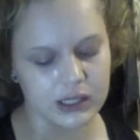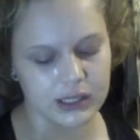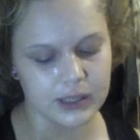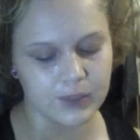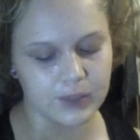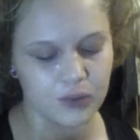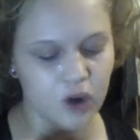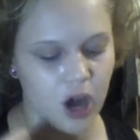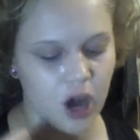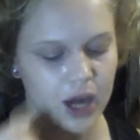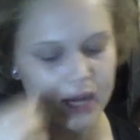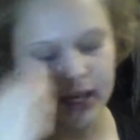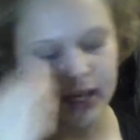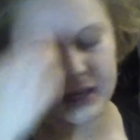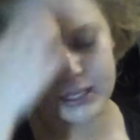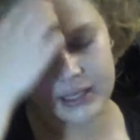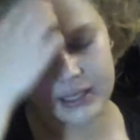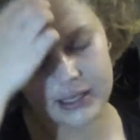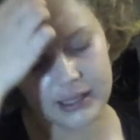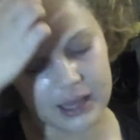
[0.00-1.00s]
the
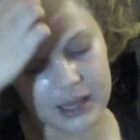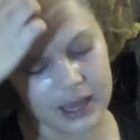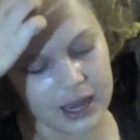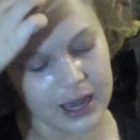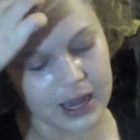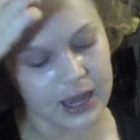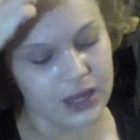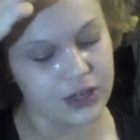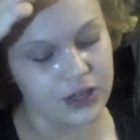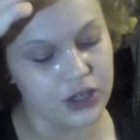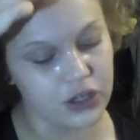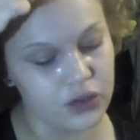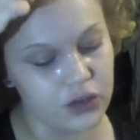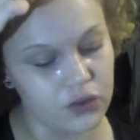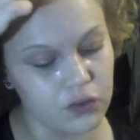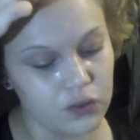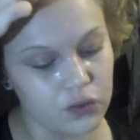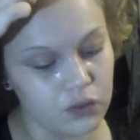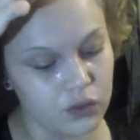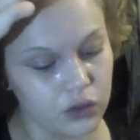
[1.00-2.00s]
products
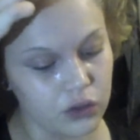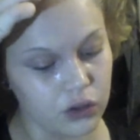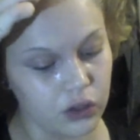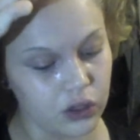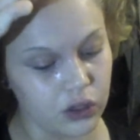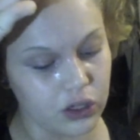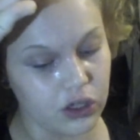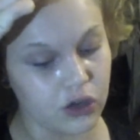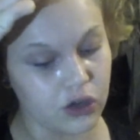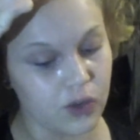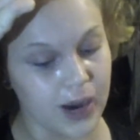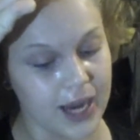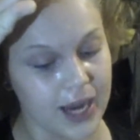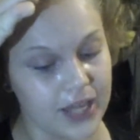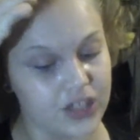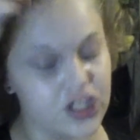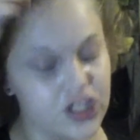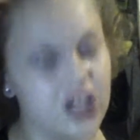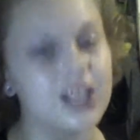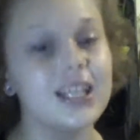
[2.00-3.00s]
do look
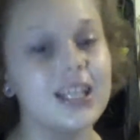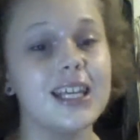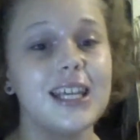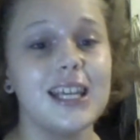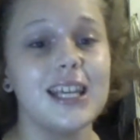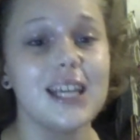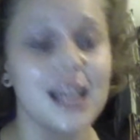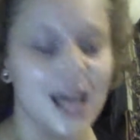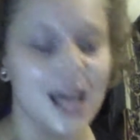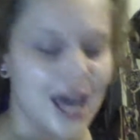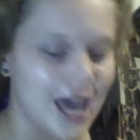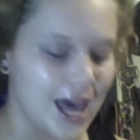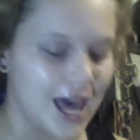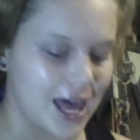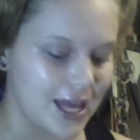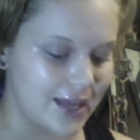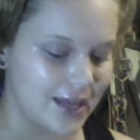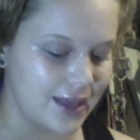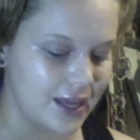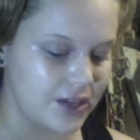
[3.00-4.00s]
quite chunky,
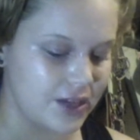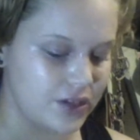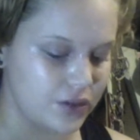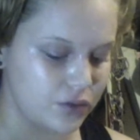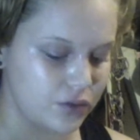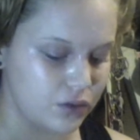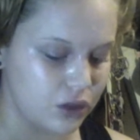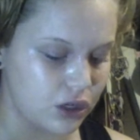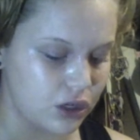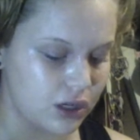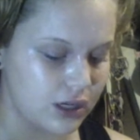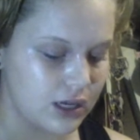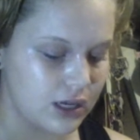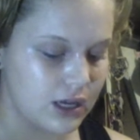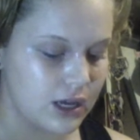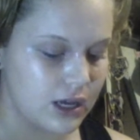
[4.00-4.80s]
and they do look,